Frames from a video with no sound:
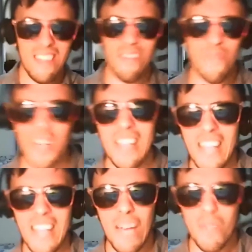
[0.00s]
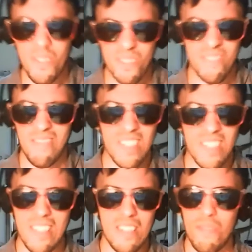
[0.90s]
fucking Gabriel's
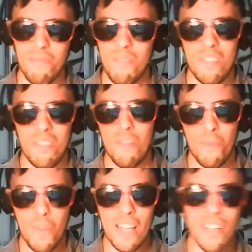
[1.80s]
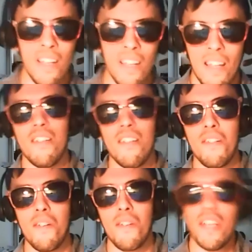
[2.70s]
still super weak.
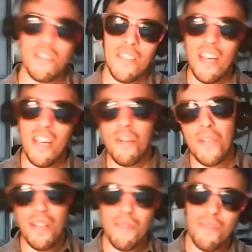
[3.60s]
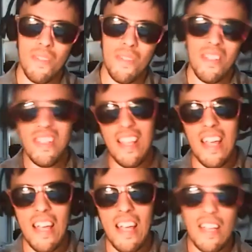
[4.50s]
Okay, so Keanu Reeves,
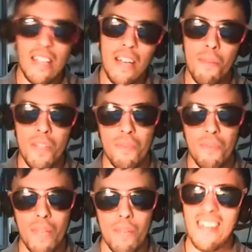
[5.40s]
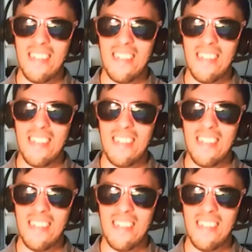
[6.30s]
yeah, he's hit or miss for me, but